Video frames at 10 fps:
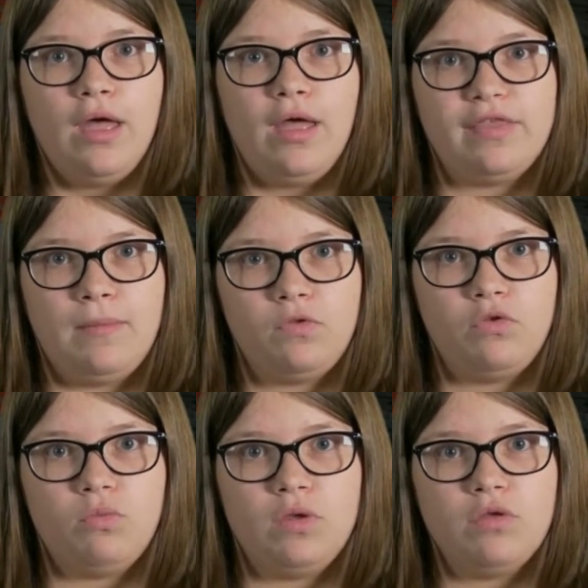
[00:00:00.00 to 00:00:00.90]

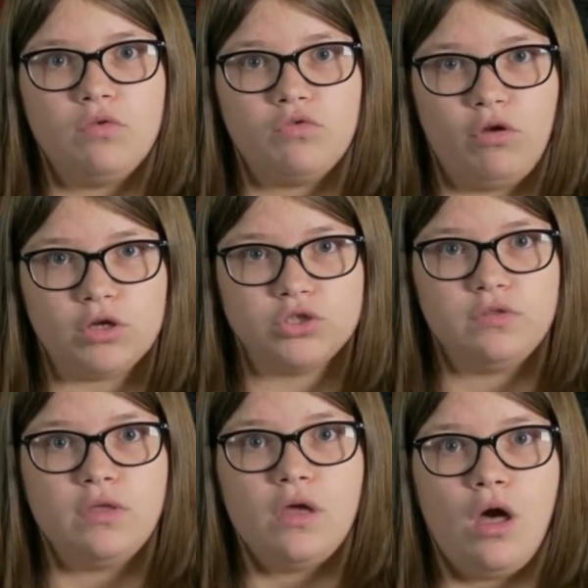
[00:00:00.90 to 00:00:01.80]
attempts to
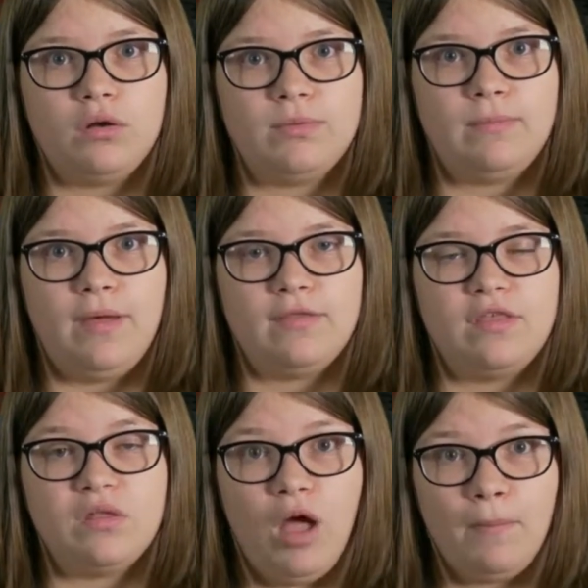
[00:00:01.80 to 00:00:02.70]
restructure the economy by
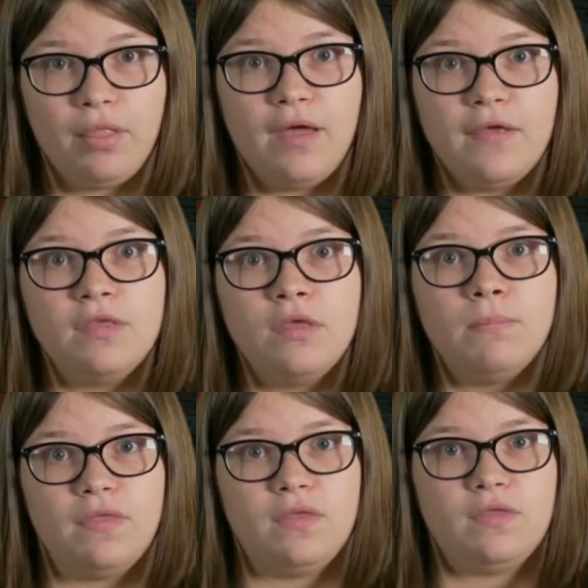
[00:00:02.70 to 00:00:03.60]

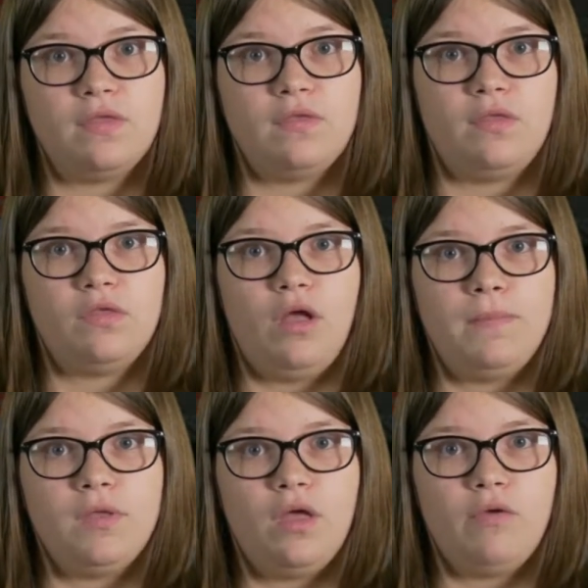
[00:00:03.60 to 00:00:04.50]
demonopolizing businesses and
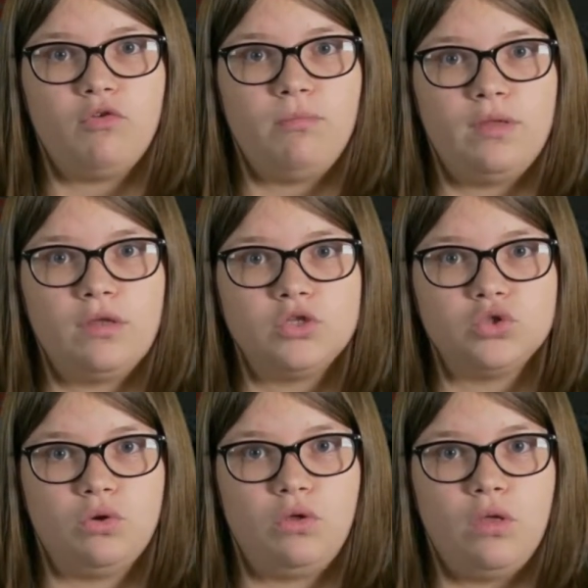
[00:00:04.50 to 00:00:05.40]
stopping government
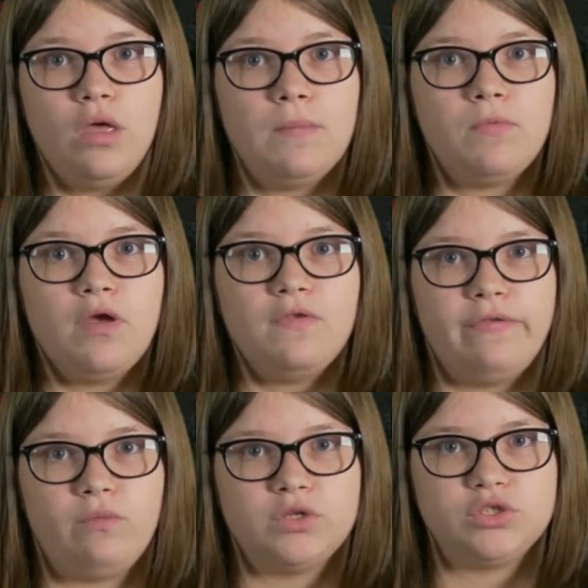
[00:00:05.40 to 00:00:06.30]
control
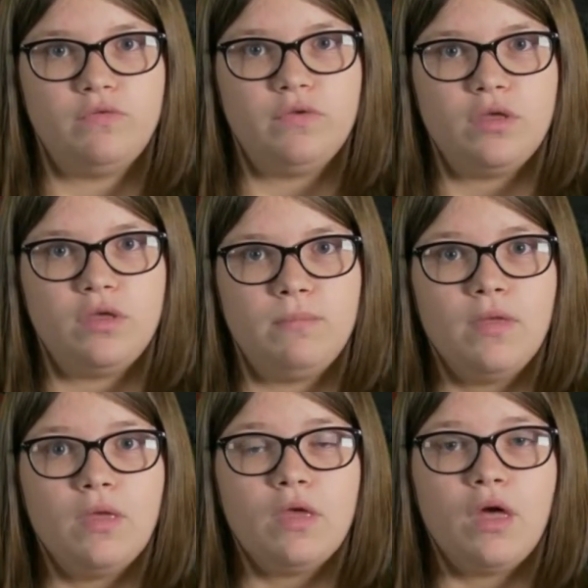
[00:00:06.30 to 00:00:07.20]
pricing, which Soviet
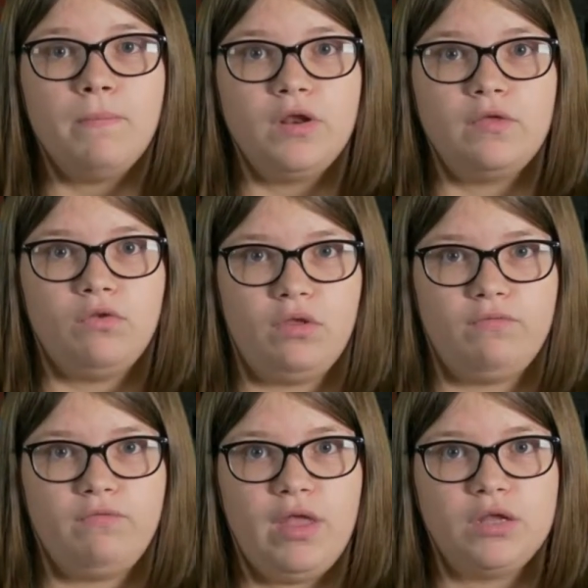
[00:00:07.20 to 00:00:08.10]
companies took
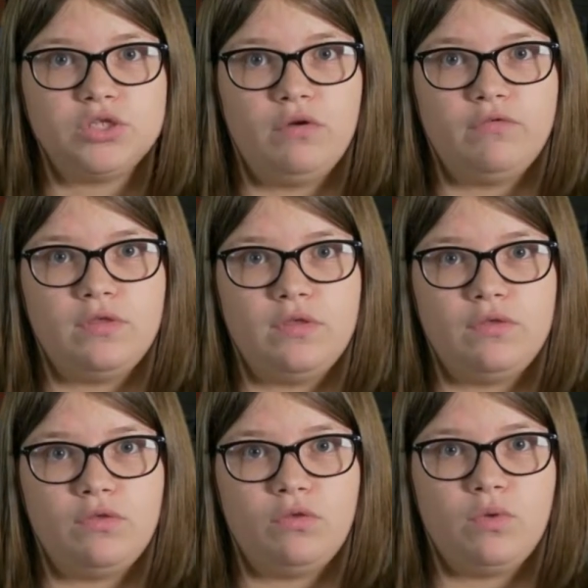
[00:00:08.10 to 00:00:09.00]
advantage of
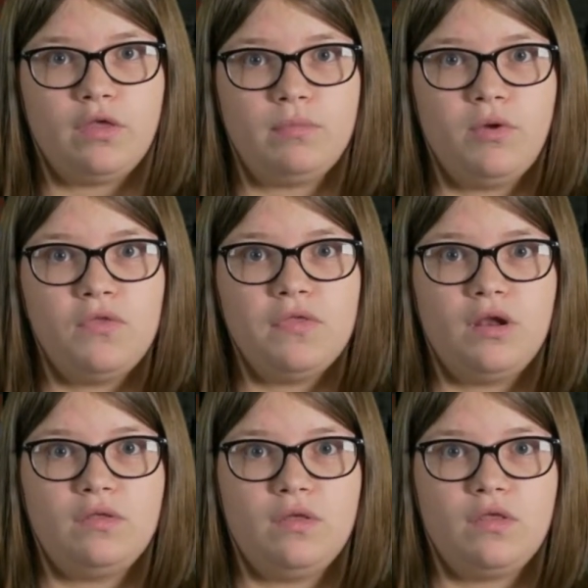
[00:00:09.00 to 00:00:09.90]
these to exploit the
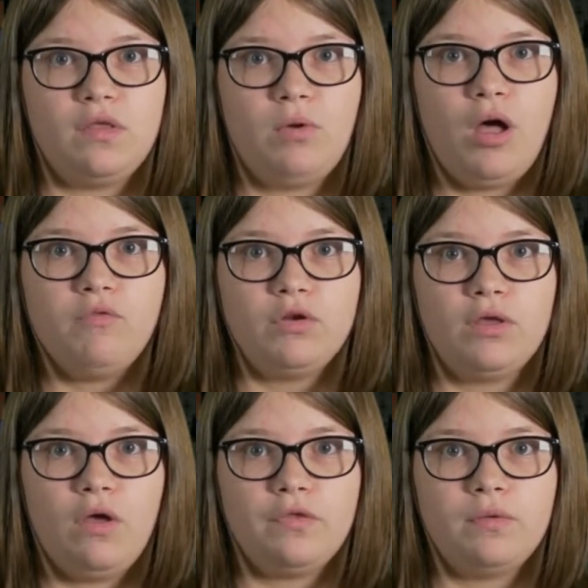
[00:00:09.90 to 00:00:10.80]
citizens in
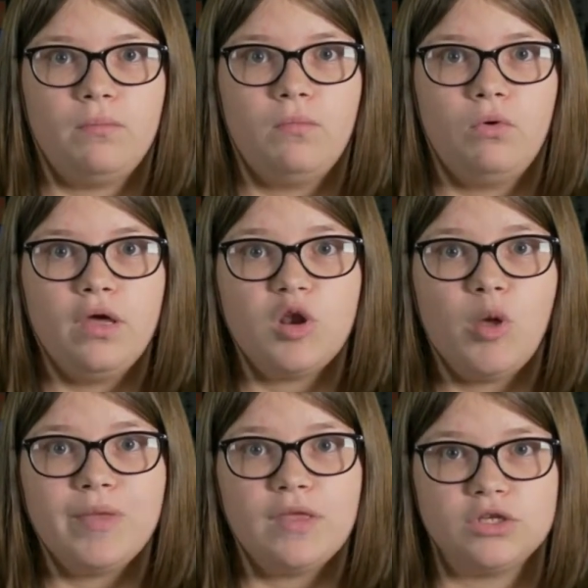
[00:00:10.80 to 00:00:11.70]
poverty, causing more
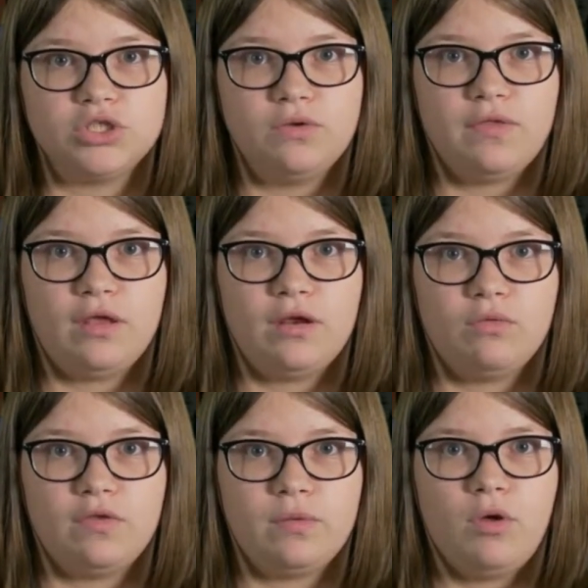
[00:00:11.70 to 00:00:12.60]
economic issues and
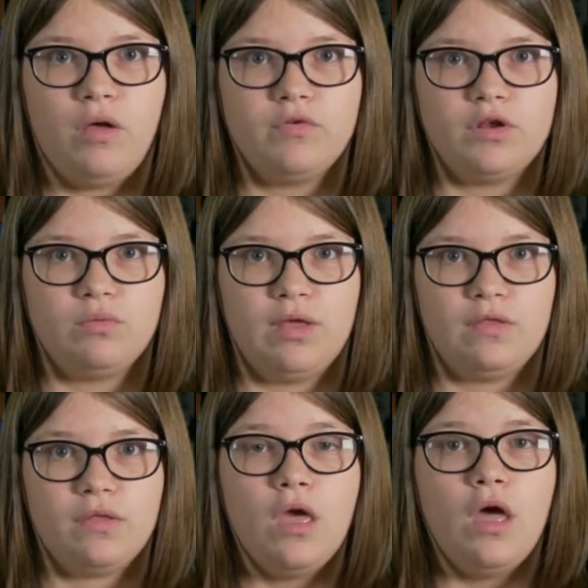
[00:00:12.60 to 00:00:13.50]
increasing poverty
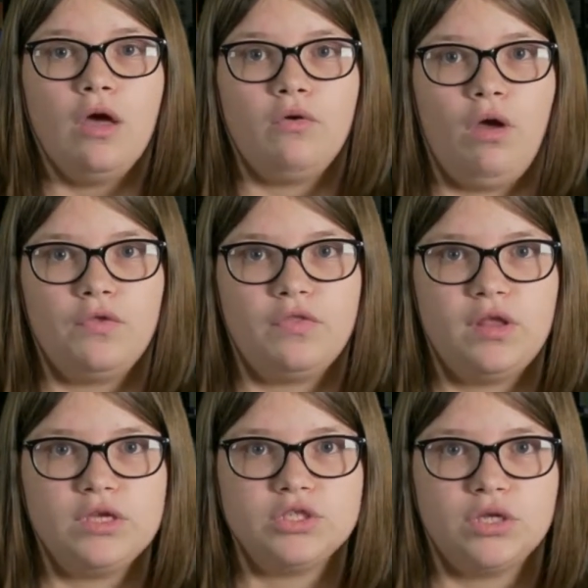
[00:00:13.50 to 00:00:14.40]
rates across the
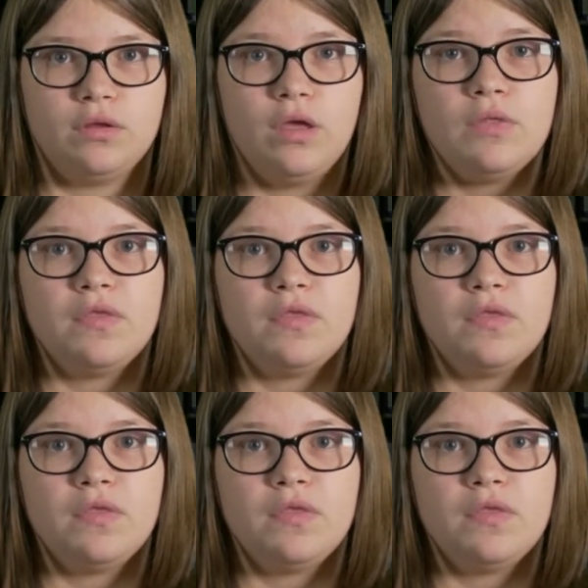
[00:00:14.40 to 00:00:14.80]
nation.